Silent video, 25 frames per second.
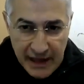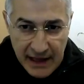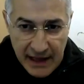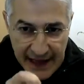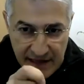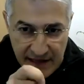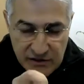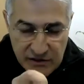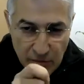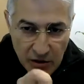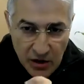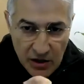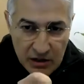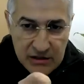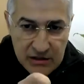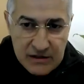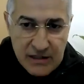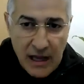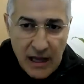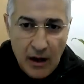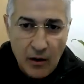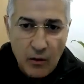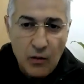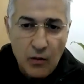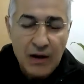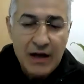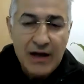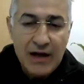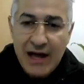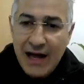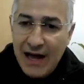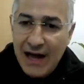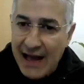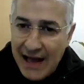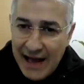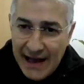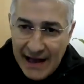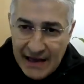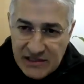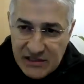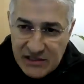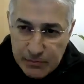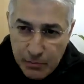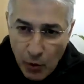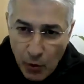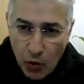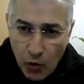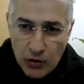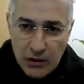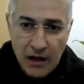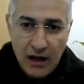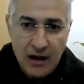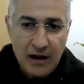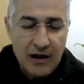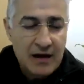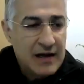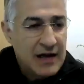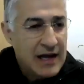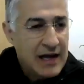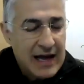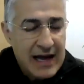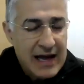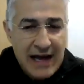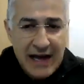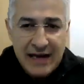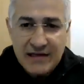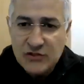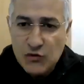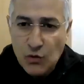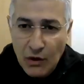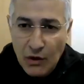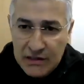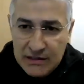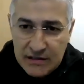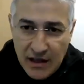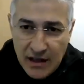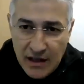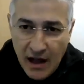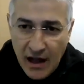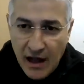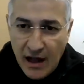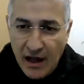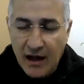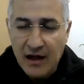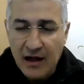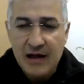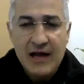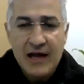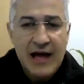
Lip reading: as Mark Daou, as Paula, as Waddah,